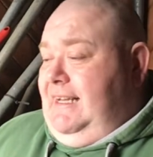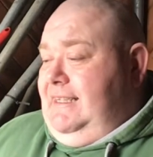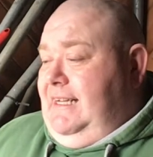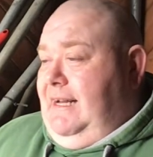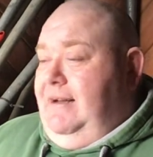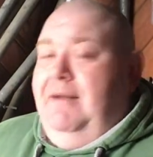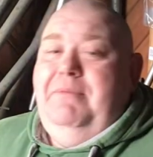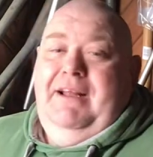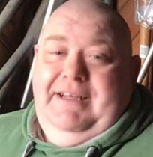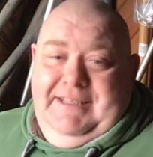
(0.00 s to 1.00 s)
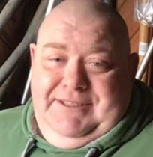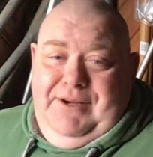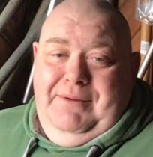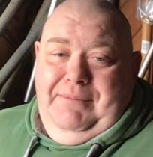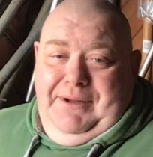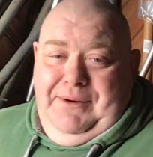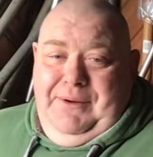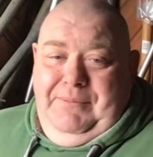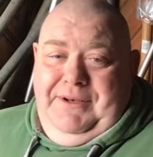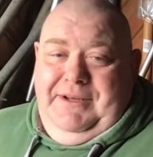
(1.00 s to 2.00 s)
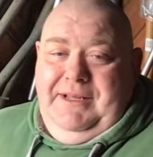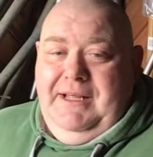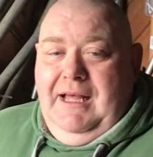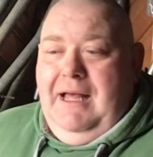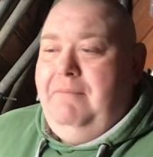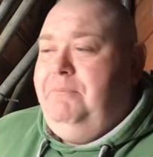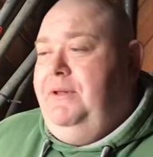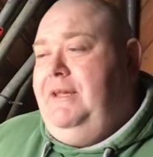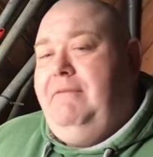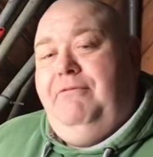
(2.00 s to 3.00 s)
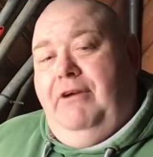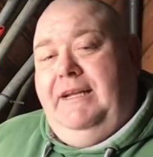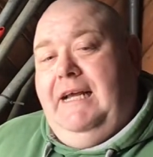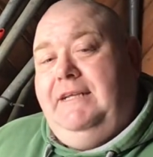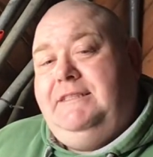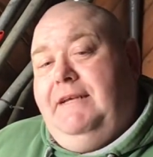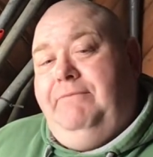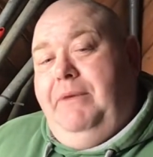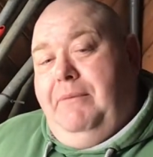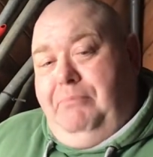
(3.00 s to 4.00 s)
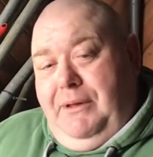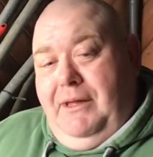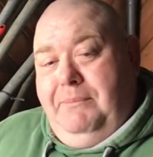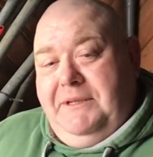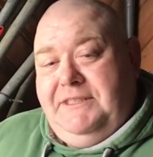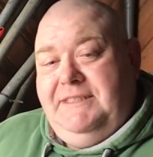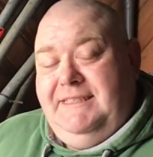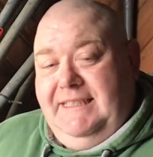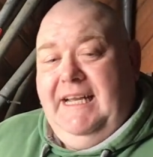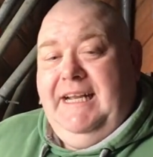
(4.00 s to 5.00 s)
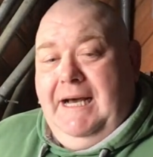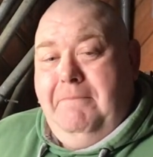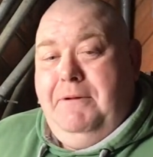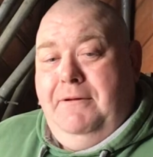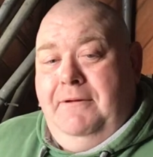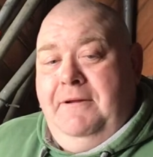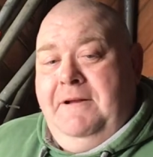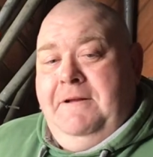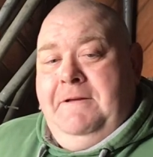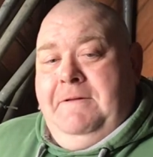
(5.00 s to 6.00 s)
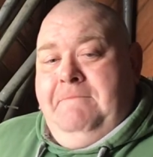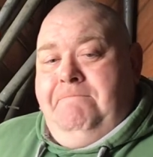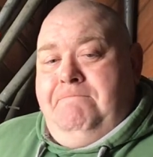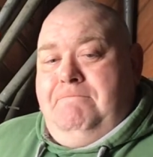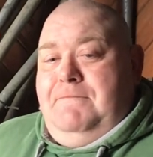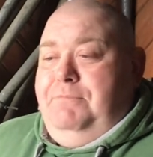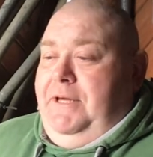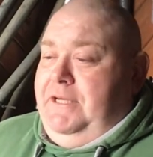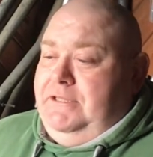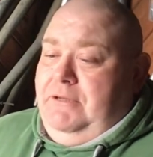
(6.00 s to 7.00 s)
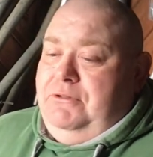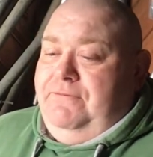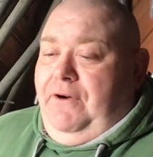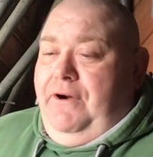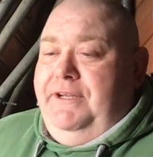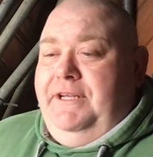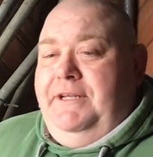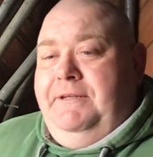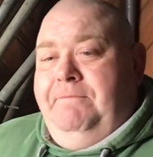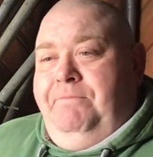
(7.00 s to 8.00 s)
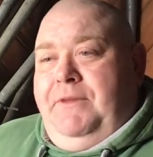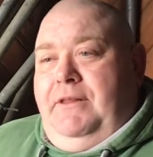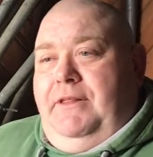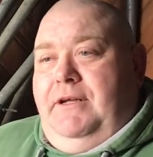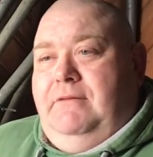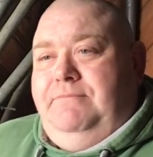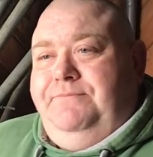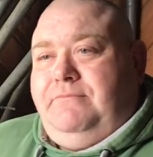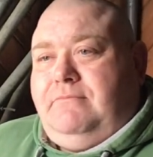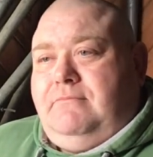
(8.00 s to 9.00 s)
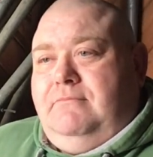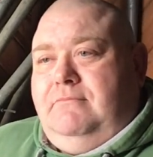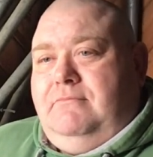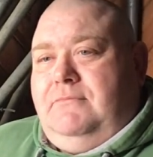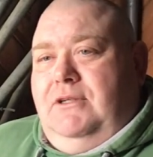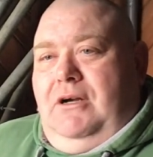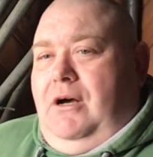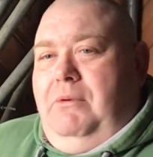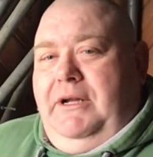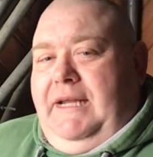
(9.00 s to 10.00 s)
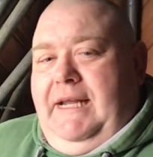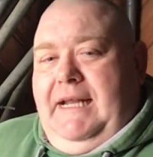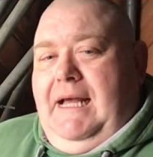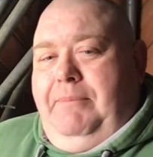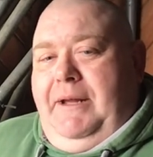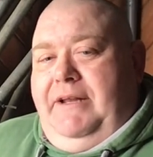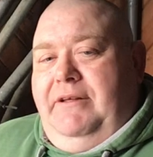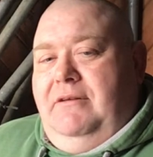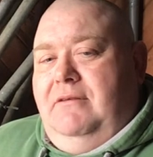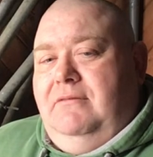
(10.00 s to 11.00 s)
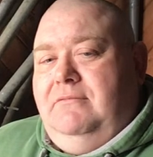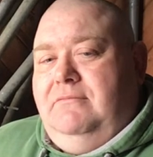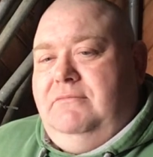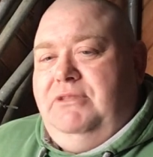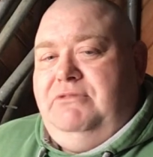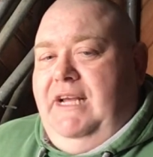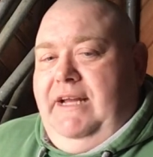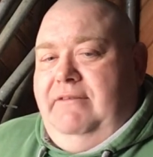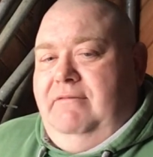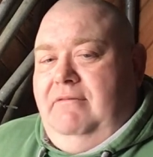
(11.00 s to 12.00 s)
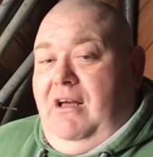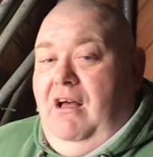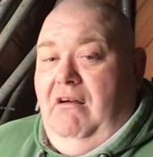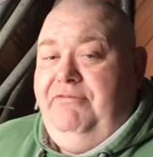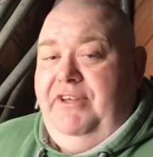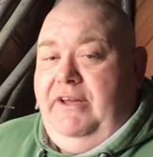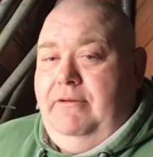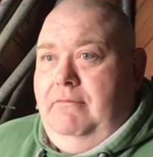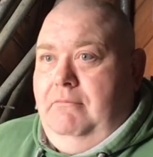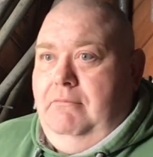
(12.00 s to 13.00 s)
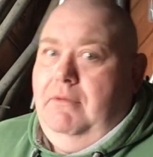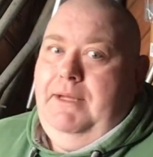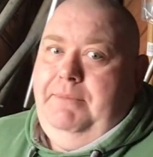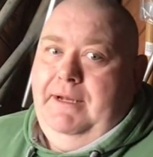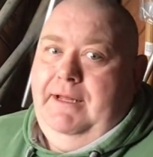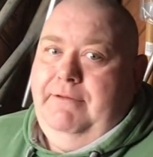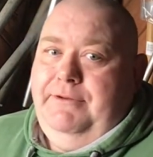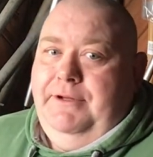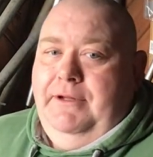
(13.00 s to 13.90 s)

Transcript: You know, plenty of time up the allotment. But then 3 days give me a purpose to get up, because I was finding that I weren't getting out of bed till 10, half 10, maybe 11.